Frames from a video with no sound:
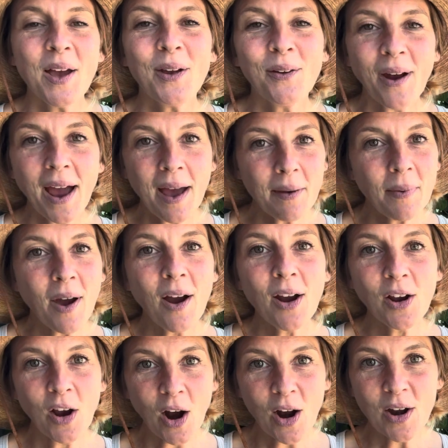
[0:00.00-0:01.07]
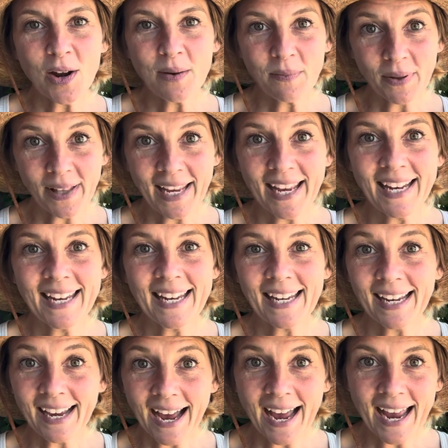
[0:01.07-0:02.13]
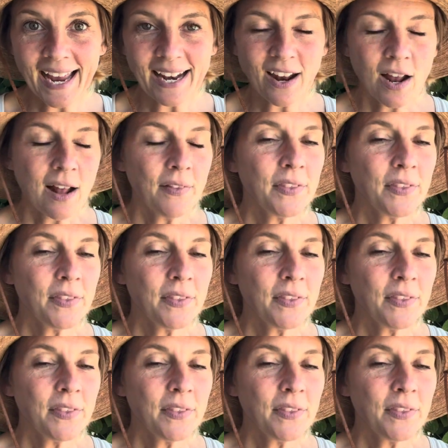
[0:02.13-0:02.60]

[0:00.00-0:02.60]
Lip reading: grab our garden planning guide.